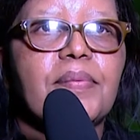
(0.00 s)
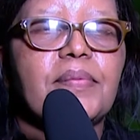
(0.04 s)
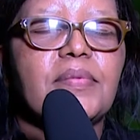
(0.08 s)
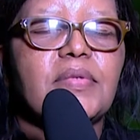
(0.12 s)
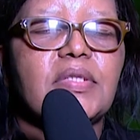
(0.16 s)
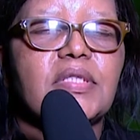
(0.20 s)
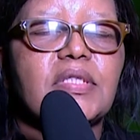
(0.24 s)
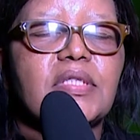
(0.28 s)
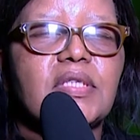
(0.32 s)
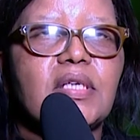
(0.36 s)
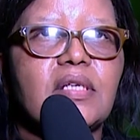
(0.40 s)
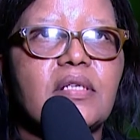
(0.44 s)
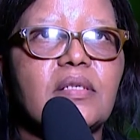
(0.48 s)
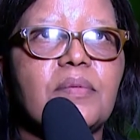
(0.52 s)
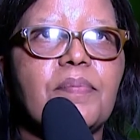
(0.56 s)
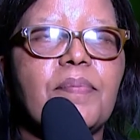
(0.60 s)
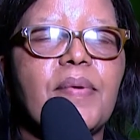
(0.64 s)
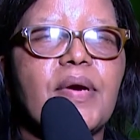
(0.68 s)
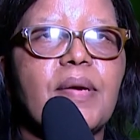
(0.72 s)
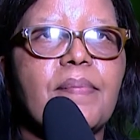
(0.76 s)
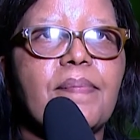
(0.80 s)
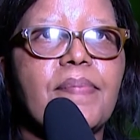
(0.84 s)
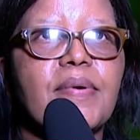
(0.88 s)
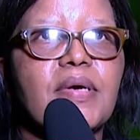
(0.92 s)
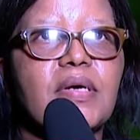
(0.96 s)
Saint
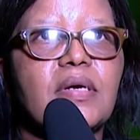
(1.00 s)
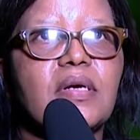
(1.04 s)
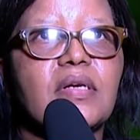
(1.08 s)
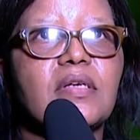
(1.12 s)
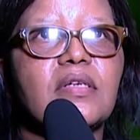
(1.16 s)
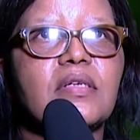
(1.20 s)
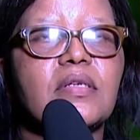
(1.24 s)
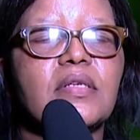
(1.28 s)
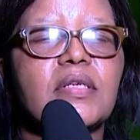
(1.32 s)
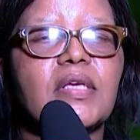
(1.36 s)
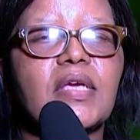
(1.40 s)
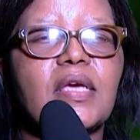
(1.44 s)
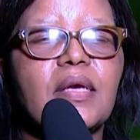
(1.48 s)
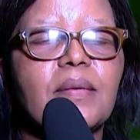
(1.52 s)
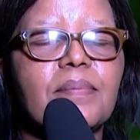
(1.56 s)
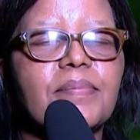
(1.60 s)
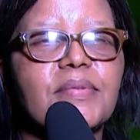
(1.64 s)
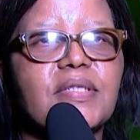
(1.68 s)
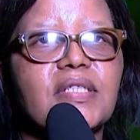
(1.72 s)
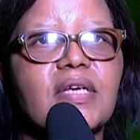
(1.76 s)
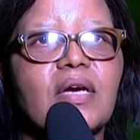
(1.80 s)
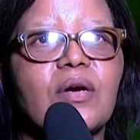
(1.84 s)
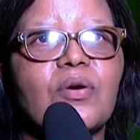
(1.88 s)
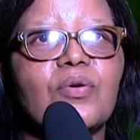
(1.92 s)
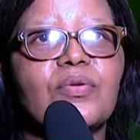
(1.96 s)
Papa in
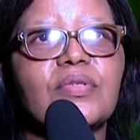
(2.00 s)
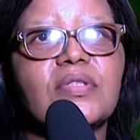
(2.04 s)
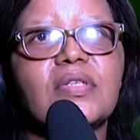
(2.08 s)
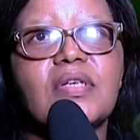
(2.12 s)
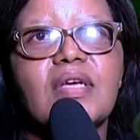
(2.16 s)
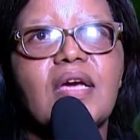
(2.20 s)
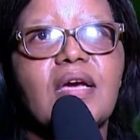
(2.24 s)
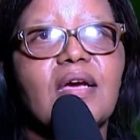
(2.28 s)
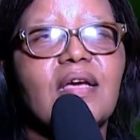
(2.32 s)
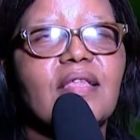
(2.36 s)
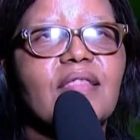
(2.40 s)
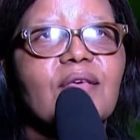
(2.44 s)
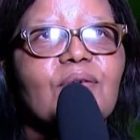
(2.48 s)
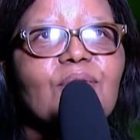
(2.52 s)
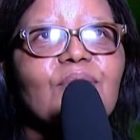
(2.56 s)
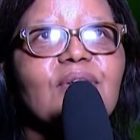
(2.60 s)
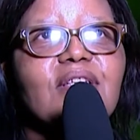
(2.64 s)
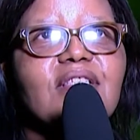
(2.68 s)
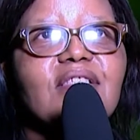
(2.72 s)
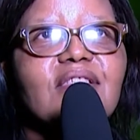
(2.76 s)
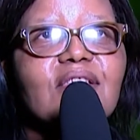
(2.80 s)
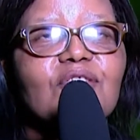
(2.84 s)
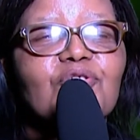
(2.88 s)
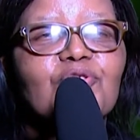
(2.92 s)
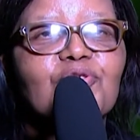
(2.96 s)
Cape Town.
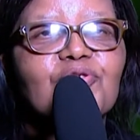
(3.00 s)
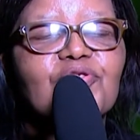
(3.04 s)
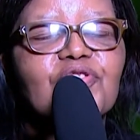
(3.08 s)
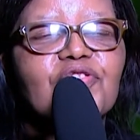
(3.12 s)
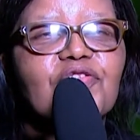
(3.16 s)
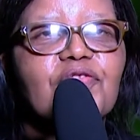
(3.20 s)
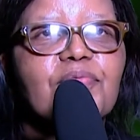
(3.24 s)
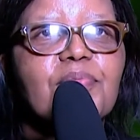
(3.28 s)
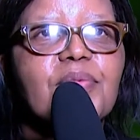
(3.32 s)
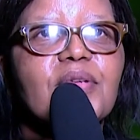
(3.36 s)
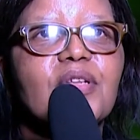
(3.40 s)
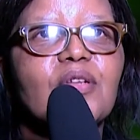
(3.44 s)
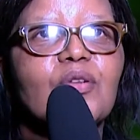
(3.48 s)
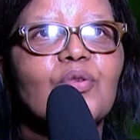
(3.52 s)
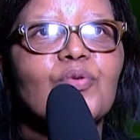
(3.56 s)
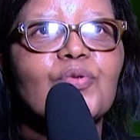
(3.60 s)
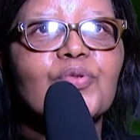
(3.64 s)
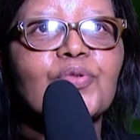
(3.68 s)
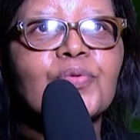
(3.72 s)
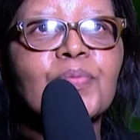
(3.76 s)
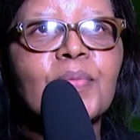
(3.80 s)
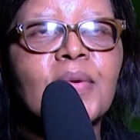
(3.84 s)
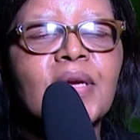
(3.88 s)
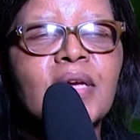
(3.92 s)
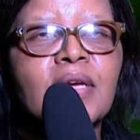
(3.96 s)
Otherwise, I should have been
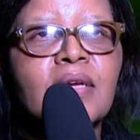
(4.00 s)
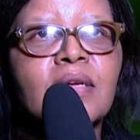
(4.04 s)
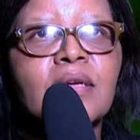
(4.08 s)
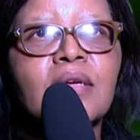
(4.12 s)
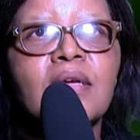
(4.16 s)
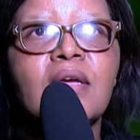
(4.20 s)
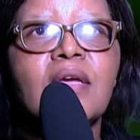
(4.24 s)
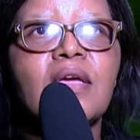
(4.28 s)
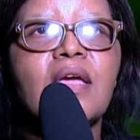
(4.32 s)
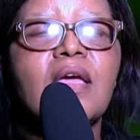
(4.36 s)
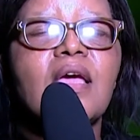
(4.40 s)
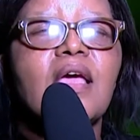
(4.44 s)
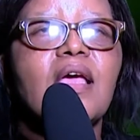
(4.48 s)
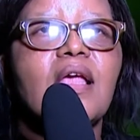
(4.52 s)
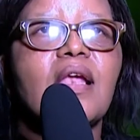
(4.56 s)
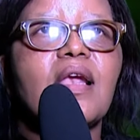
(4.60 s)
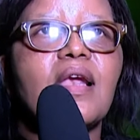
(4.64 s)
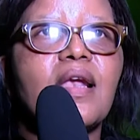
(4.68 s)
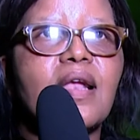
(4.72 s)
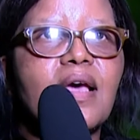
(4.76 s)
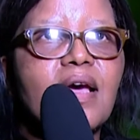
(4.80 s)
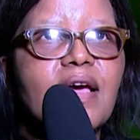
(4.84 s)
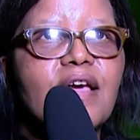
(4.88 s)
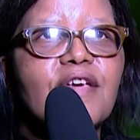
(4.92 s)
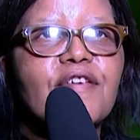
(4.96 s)
lose my
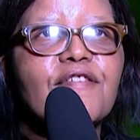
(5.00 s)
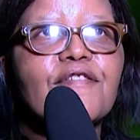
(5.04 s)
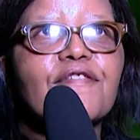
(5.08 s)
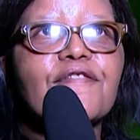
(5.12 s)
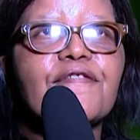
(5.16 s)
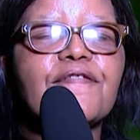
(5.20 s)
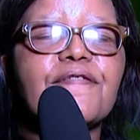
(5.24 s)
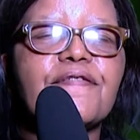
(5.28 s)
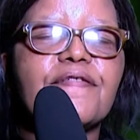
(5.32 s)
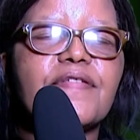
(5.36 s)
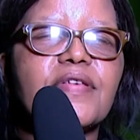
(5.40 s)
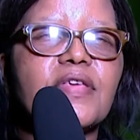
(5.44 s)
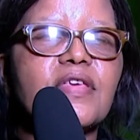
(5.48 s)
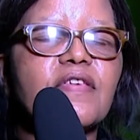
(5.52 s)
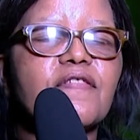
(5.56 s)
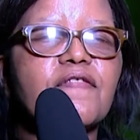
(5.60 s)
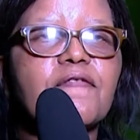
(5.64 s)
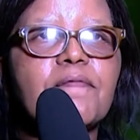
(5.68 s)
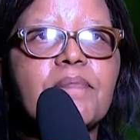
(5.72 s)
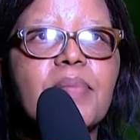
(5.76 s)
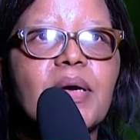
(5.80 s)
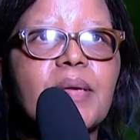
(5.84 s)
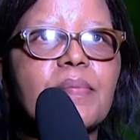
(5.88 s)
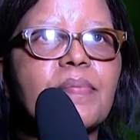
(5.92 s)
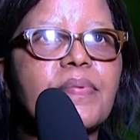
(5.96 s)
life
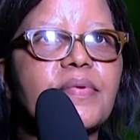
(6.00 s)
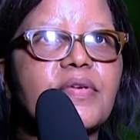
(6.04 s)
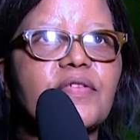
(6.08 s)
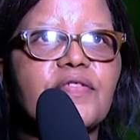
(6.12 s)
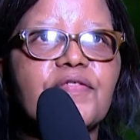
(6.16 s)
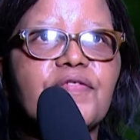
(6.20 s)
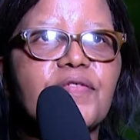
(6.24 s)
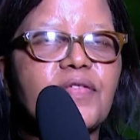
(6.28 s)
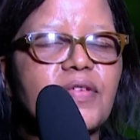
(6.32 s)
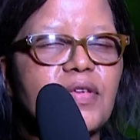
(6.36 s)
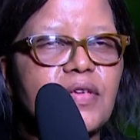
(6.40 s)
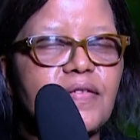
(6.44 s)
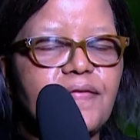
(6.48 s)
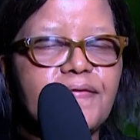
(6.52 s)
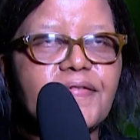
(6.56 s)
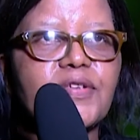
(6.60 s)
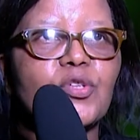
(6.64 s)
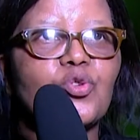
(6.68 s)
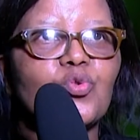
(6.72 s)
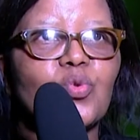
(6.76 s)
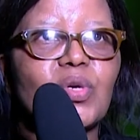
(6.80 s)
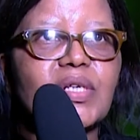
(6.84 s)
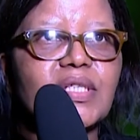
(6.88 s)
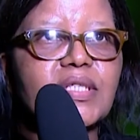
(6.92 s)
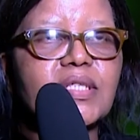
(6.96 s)
if
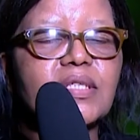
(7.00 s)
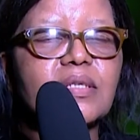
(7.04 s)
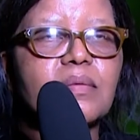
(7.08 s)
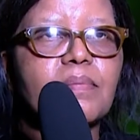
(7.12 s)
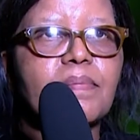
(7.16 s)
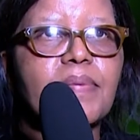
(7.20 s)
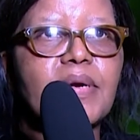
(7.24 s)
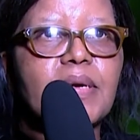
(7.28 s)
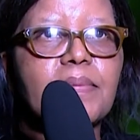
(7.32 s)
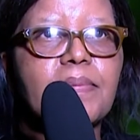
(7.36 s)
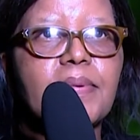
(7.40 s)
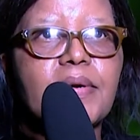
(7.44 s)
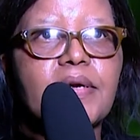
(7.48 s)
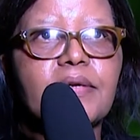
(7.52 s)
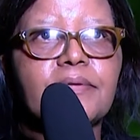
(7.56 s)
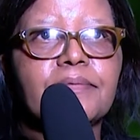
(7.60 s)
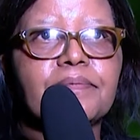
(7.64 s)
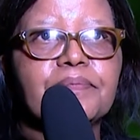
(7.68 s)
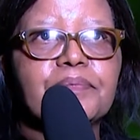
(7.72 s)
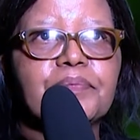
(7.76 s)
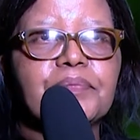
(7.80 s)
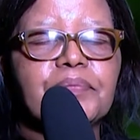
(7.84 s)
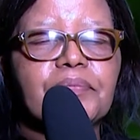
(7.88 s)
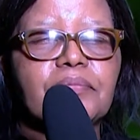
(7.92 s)
it wasn't Papa.